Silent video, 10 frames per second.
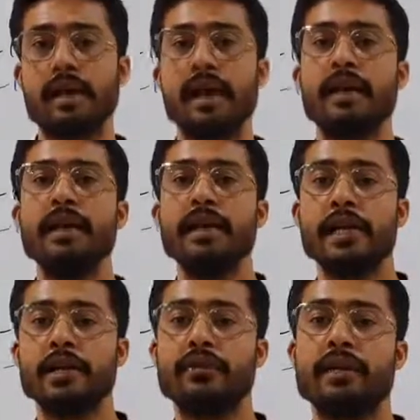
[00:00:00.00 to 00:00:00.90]
and
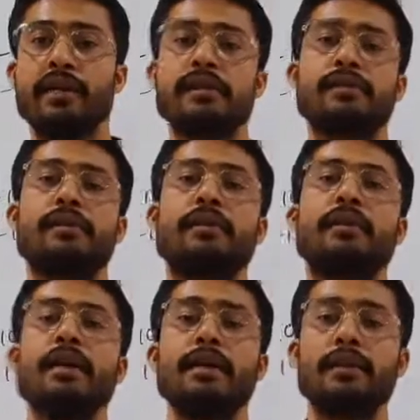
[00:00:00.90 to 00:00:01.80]
insulators,
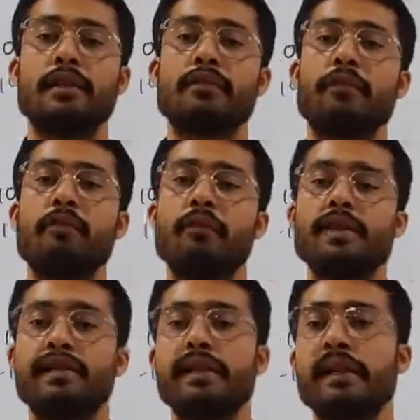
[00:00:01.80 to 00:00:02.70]
the things from which
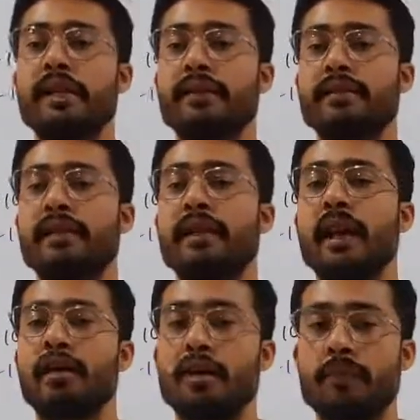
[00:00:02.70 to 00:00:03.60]
the electricity
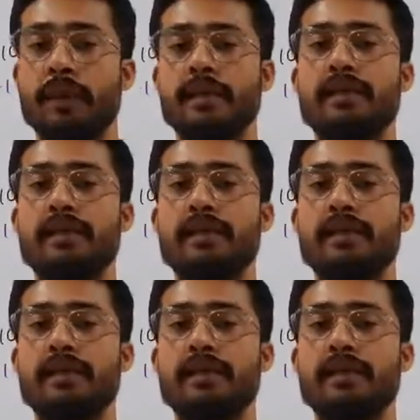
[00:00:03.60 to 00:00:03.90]
cannot pass,